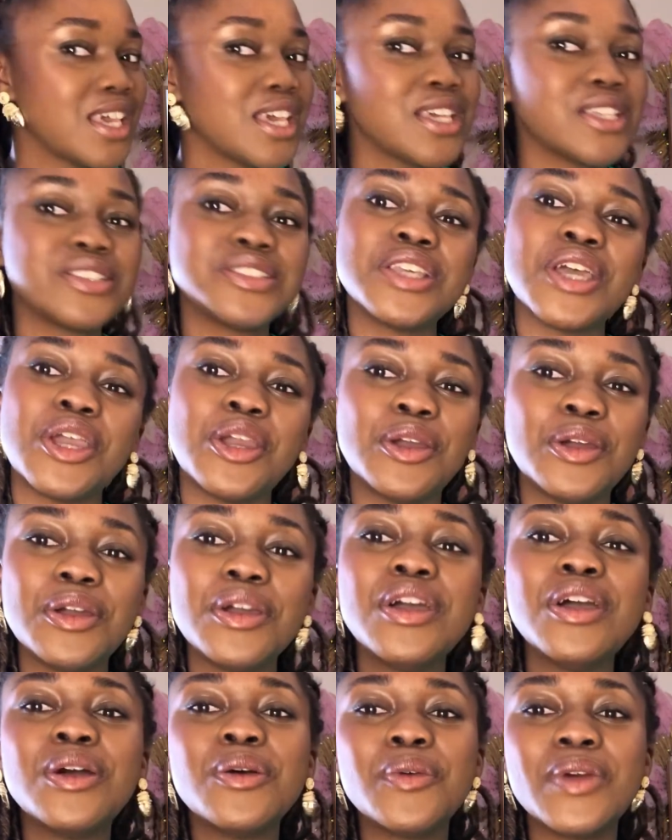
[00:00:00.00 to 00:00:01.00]
So
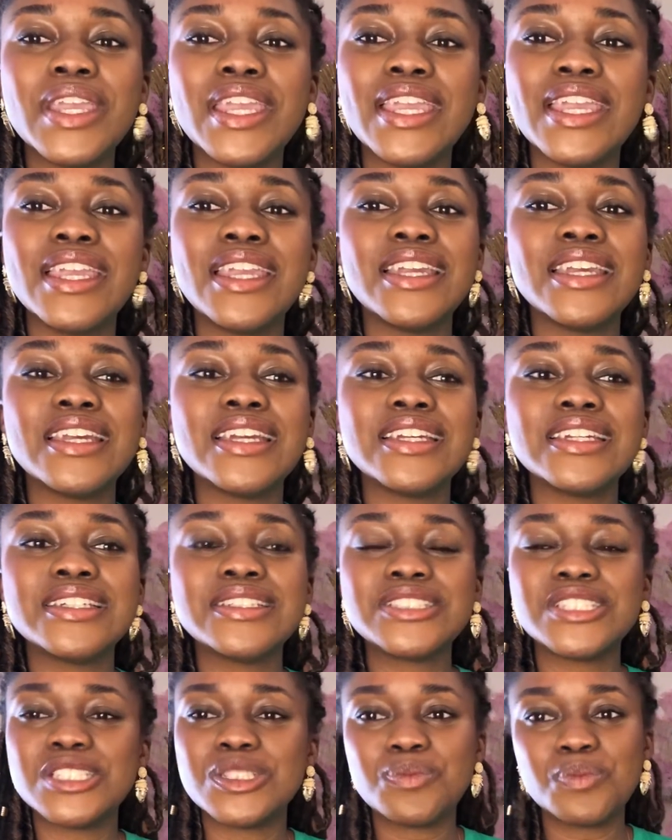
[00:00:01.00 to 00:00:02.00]
we
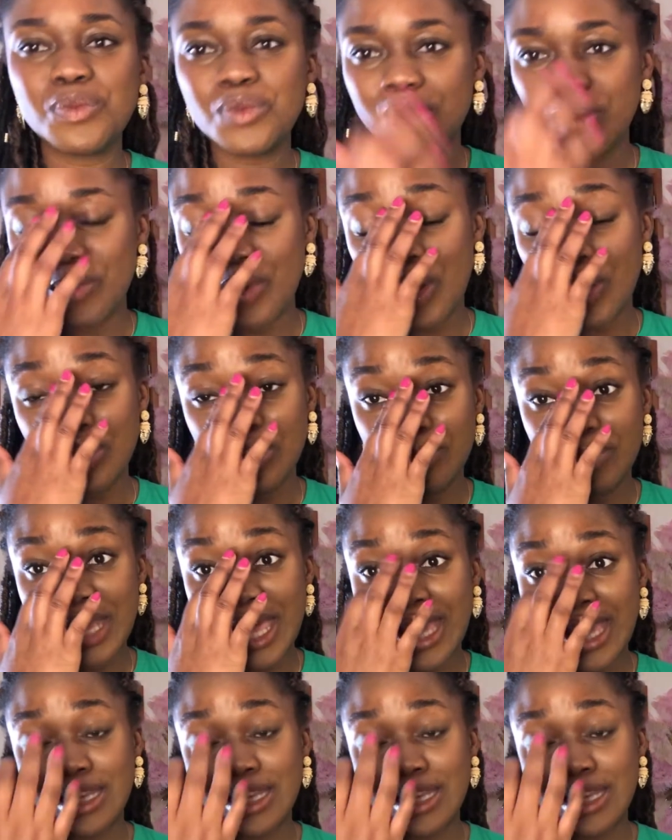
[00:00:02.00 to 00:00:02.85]
were on the play,